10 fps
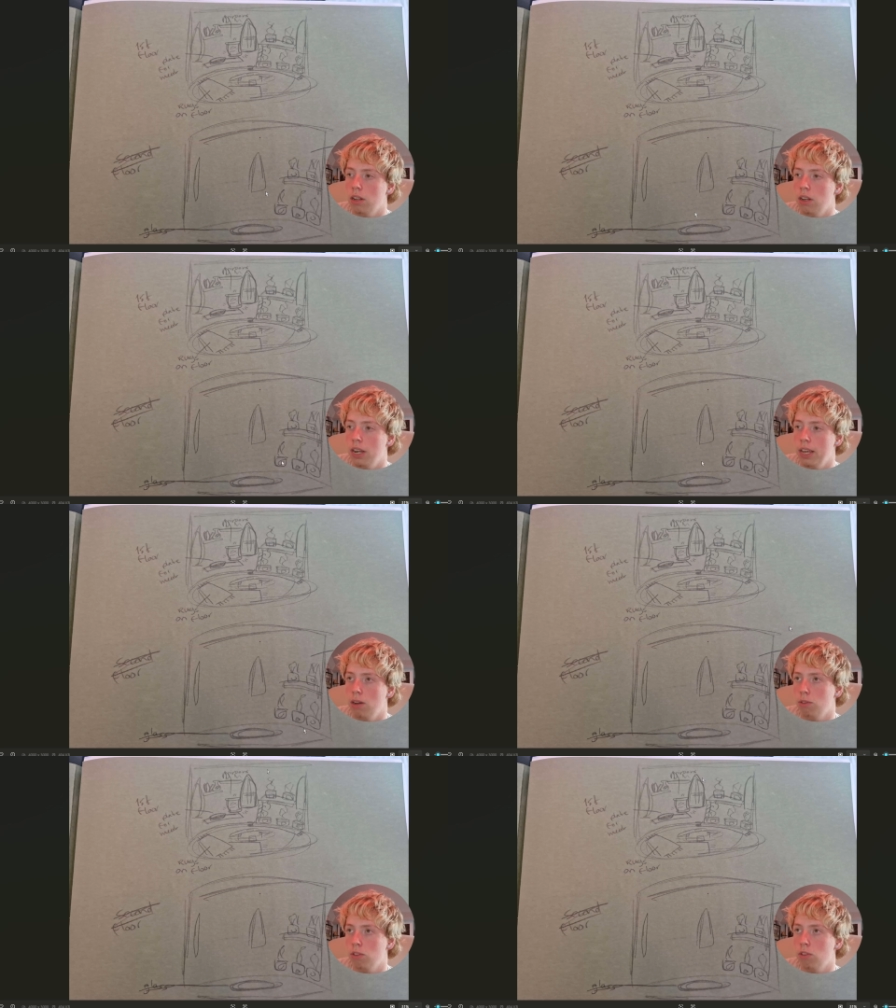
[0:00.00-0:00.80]

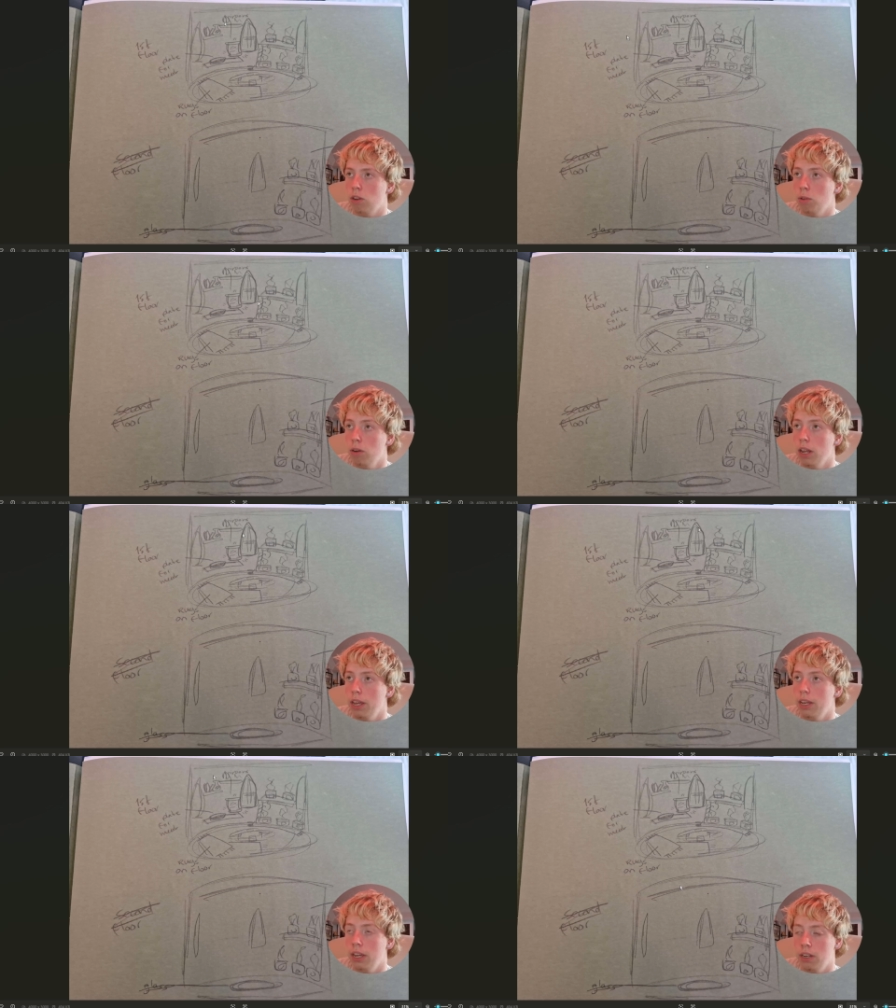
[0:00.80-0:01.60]
layout to look
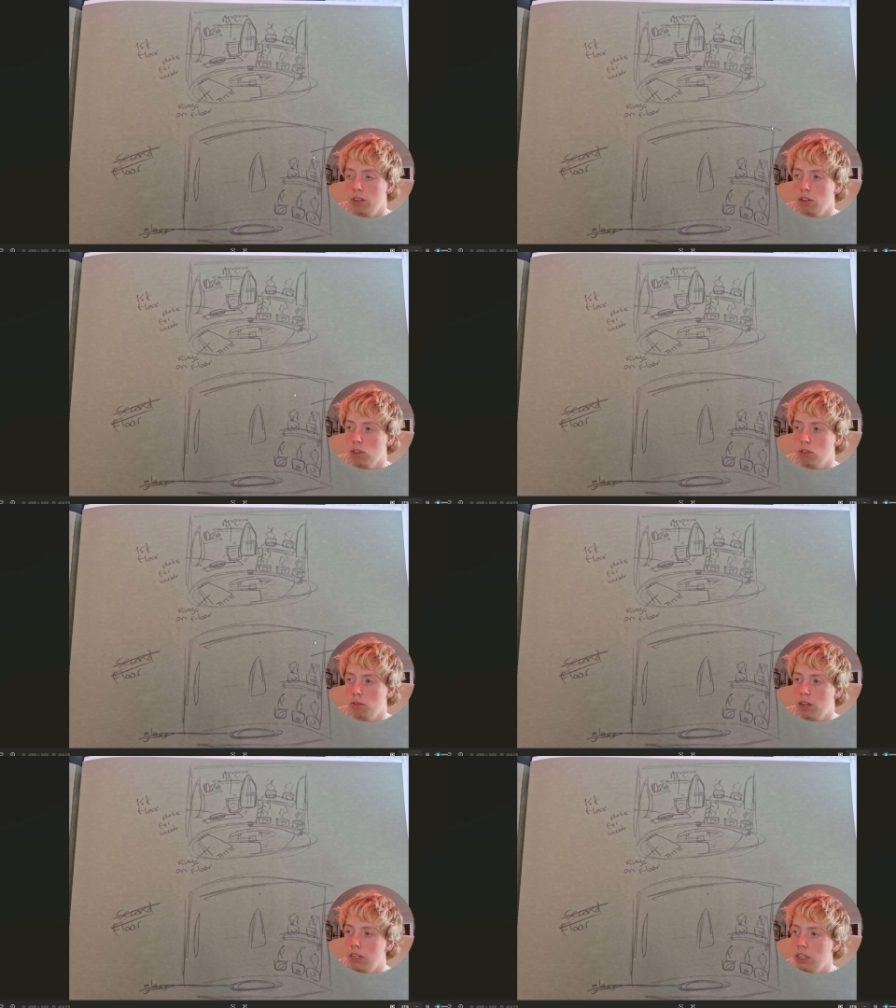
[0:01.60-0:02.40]
like, and also
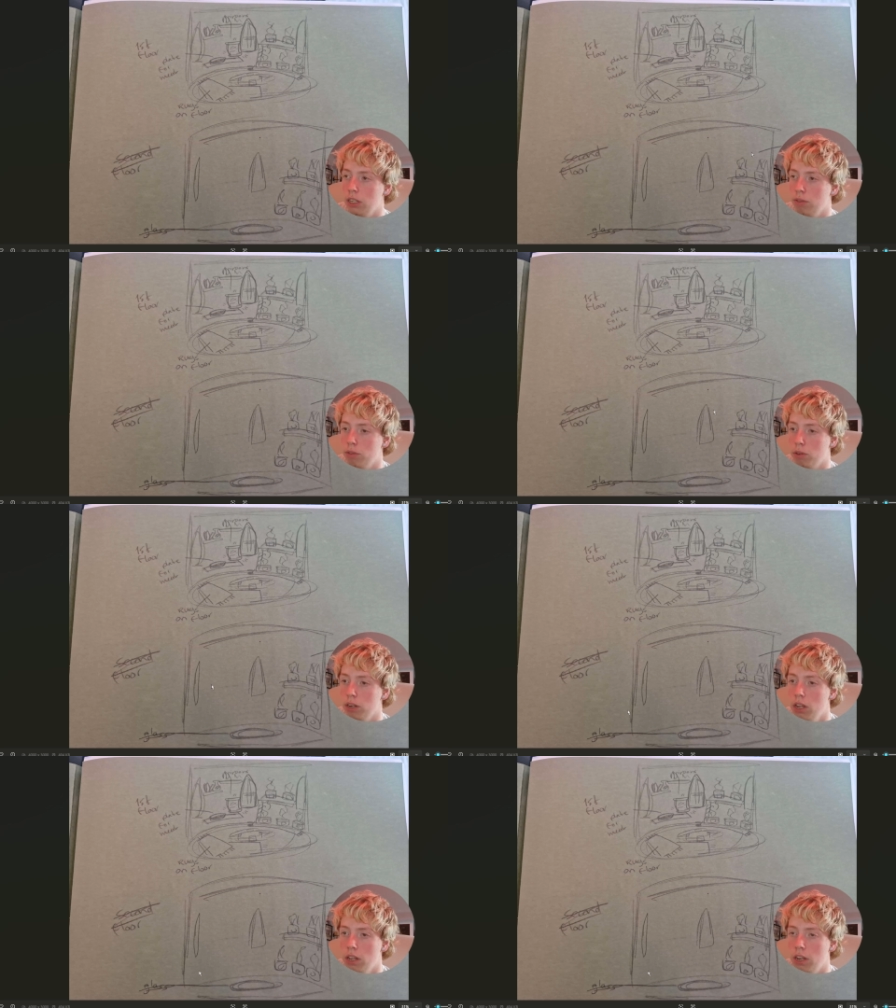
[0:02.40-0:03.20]
an idea
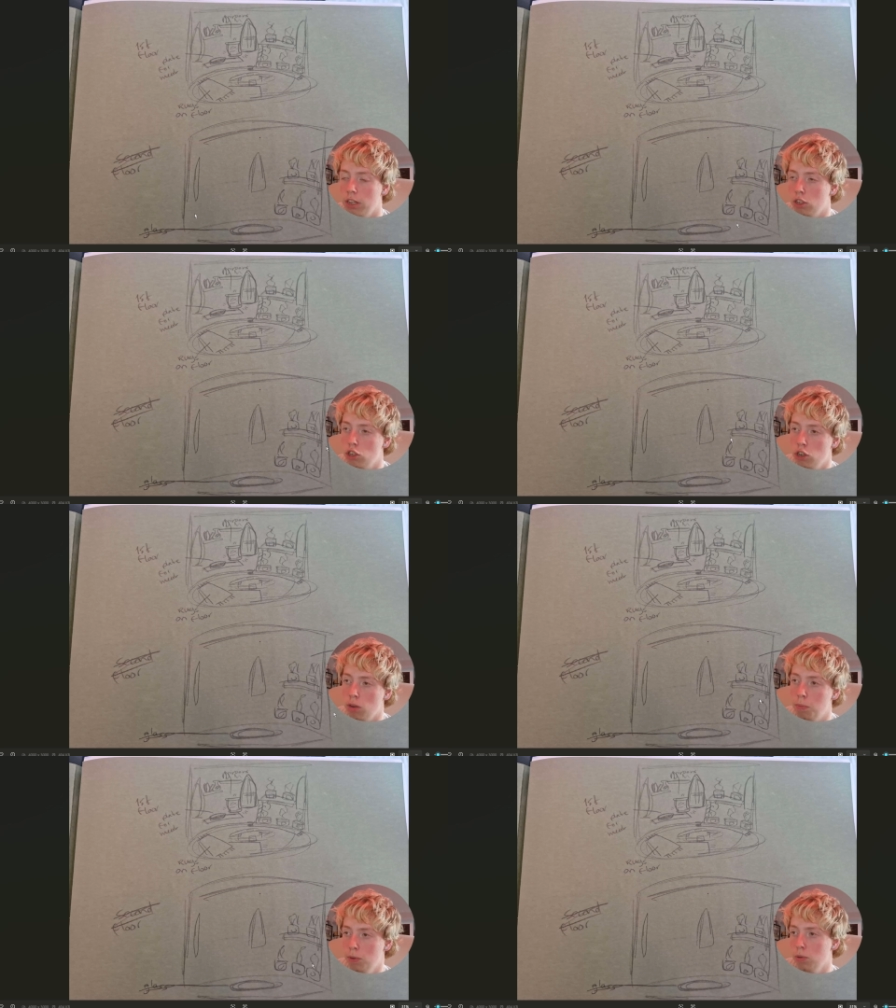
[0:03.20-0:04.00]
for like a
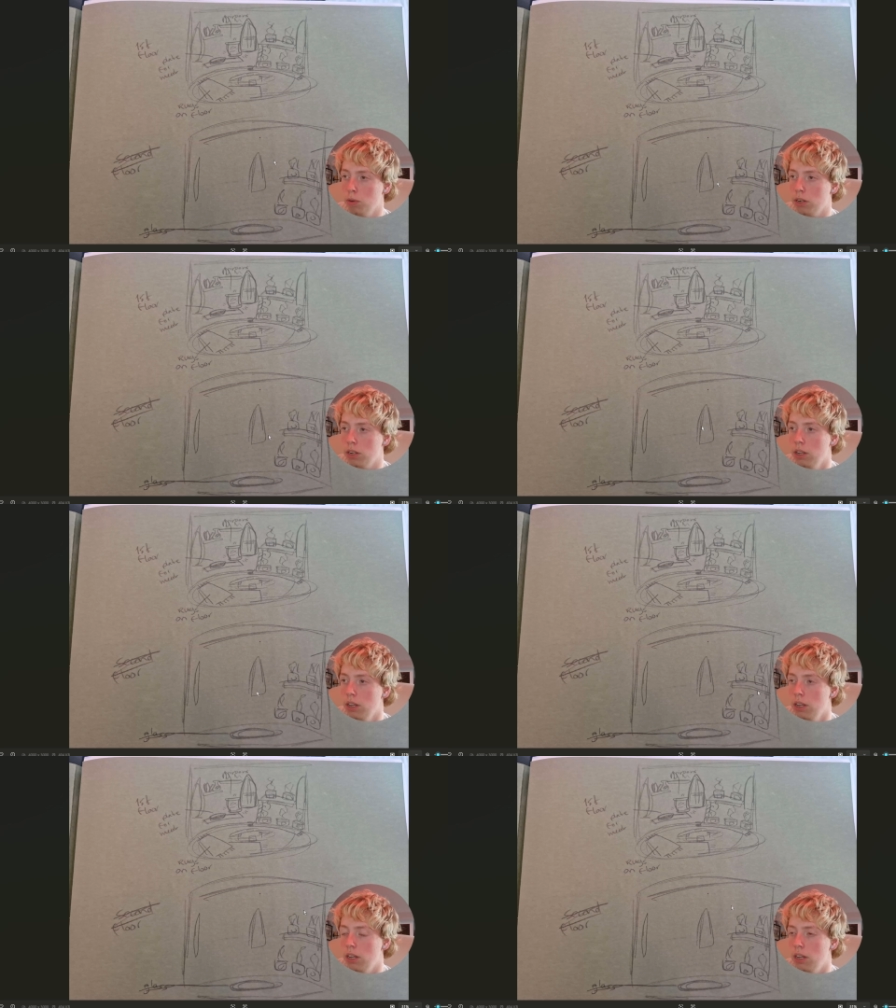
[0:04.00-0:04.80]
shop or
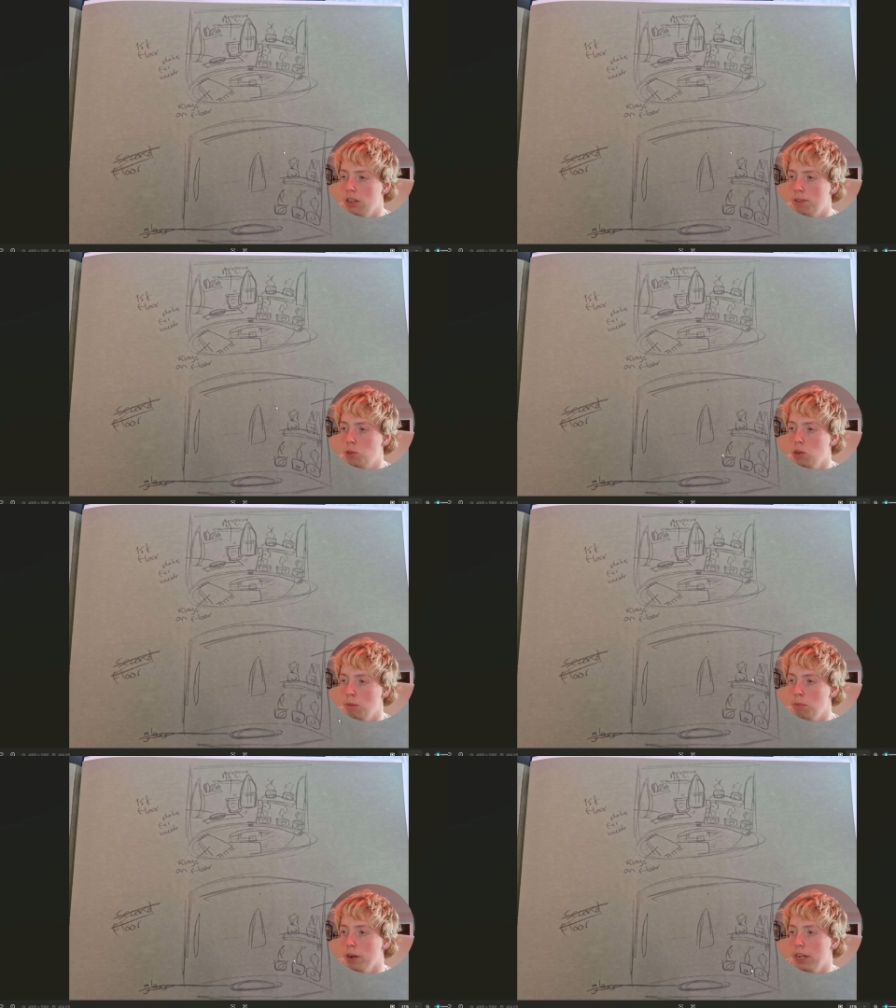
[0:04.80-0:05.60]
to
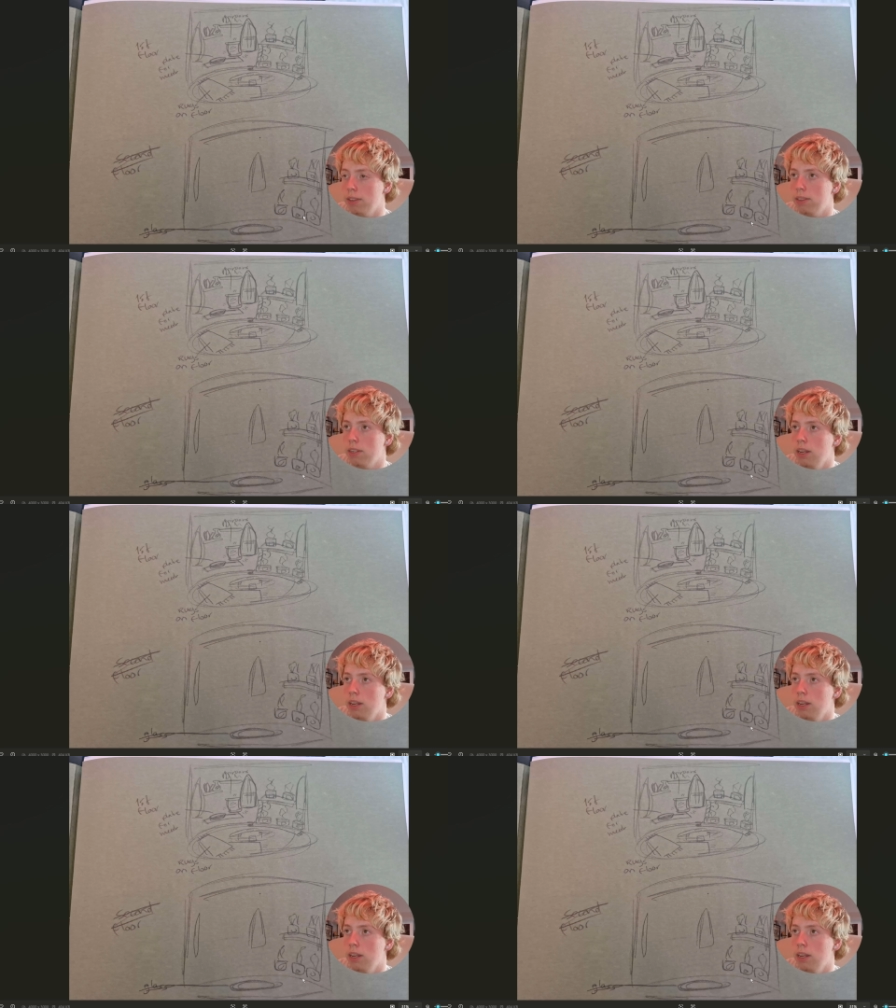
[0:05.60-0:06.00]
upgrade